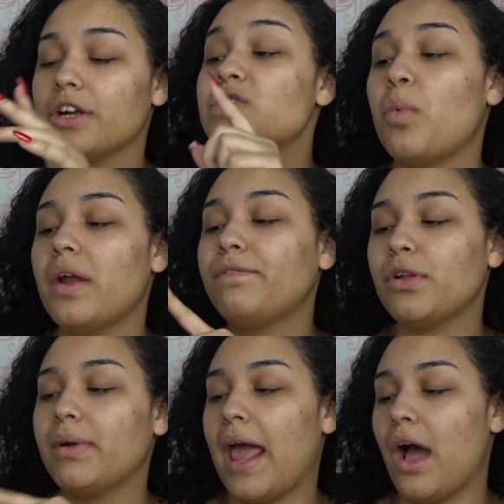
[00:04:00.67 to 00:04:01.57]
one
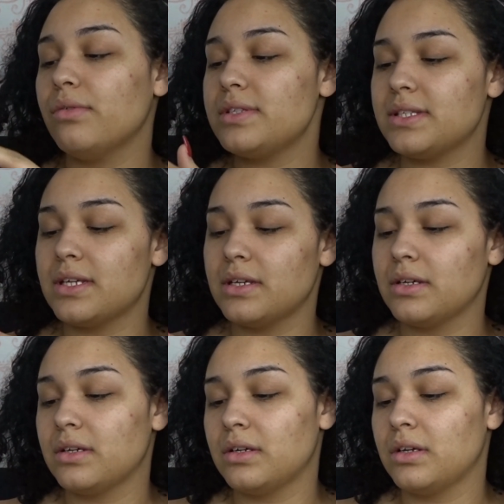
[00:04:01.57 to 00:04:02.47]
fluid ounce,
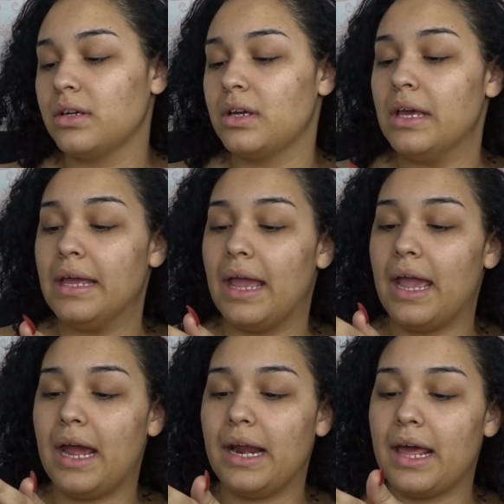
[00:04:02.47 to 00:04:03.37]

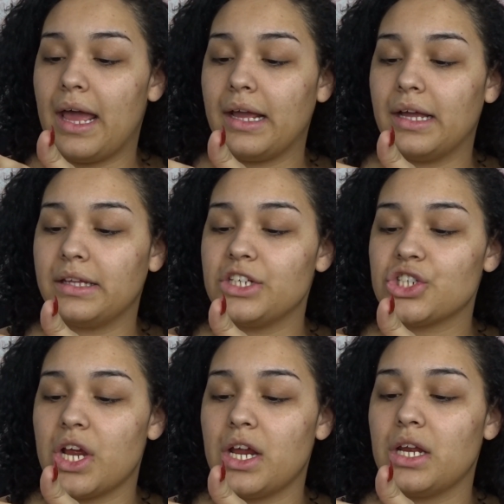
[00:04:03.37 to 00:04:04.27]
and I got the
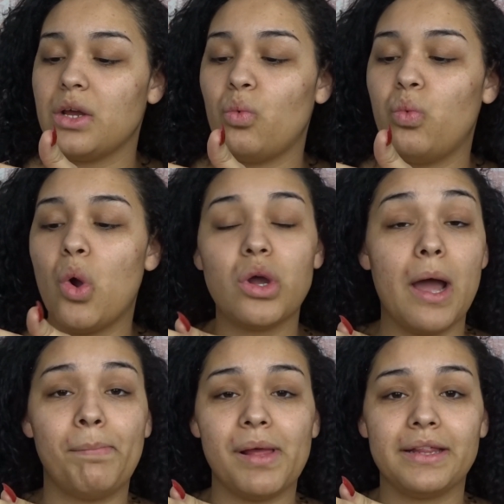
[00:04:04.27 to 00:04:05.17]
shade woke
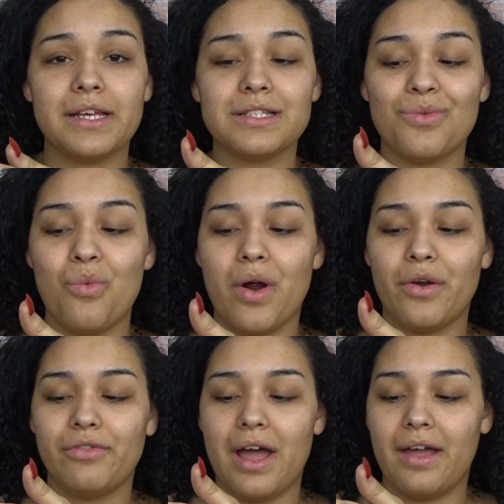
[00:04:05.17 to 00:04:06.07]
up like this
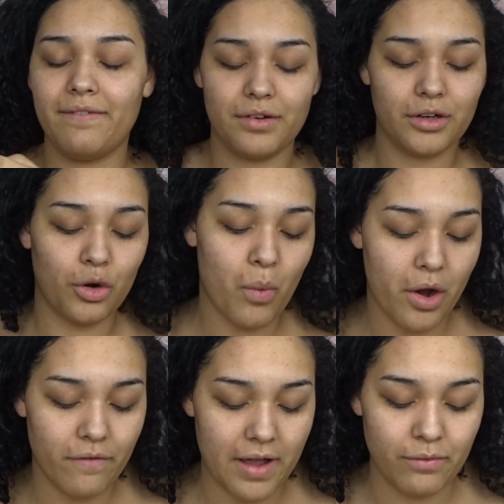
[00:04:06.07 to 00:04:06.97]
105, or
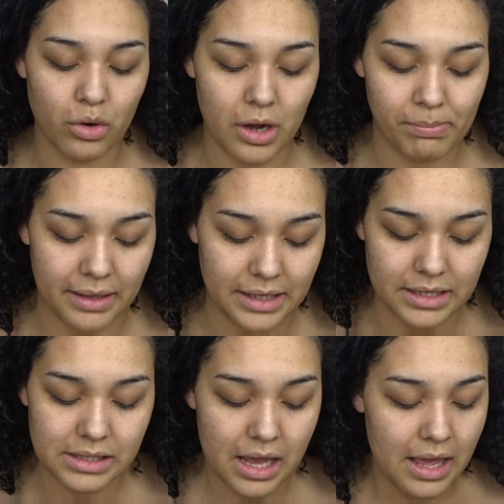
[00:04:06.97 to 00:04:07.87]
105 woke up like
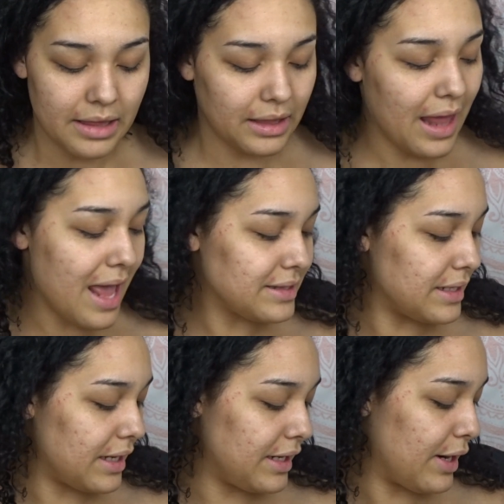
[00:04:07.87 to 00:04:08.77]
this. The last
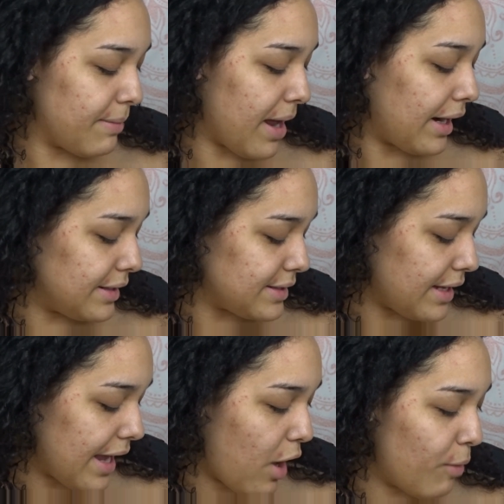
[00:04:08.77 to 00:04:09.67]
thing in here I'm not going to
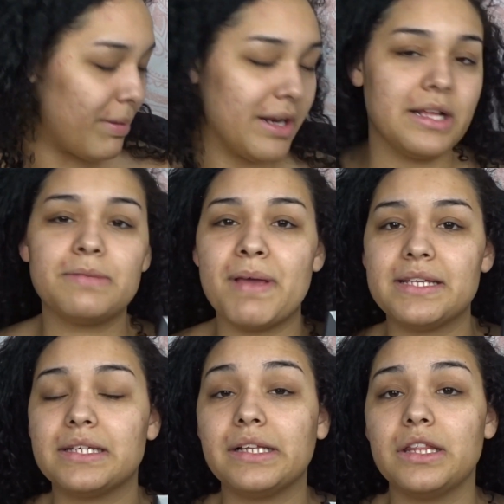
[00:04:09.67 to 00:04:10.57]
take out, but it is
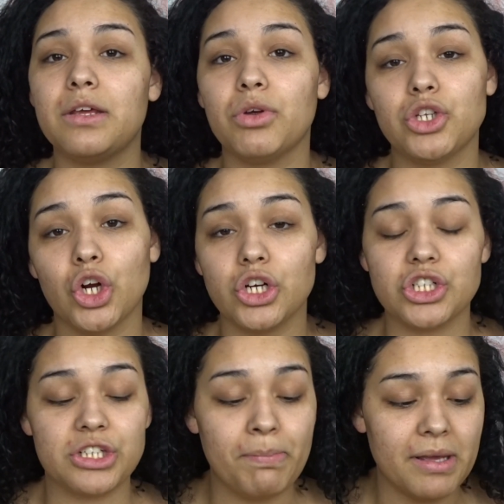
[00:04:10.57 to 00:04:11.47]
basically the return
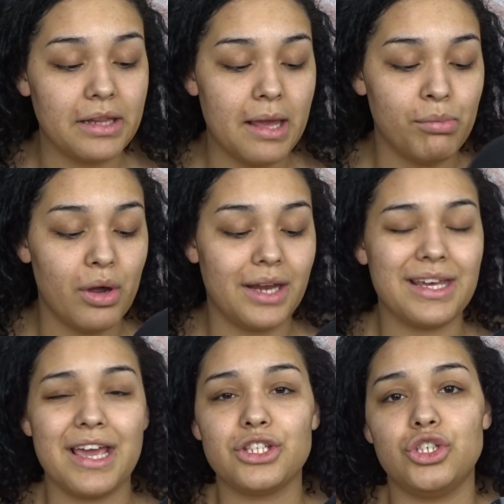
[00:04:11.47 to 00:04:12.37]
shipping label in
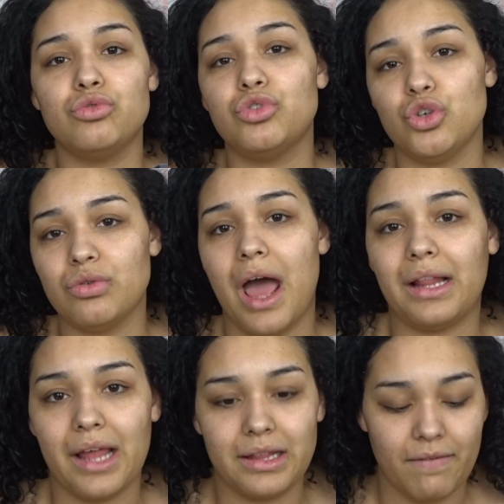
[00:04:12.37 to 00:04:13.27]
case you do
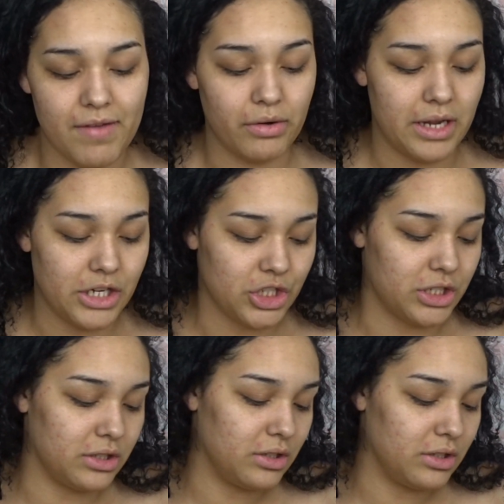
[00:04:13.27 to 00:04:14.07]
not like the foundation.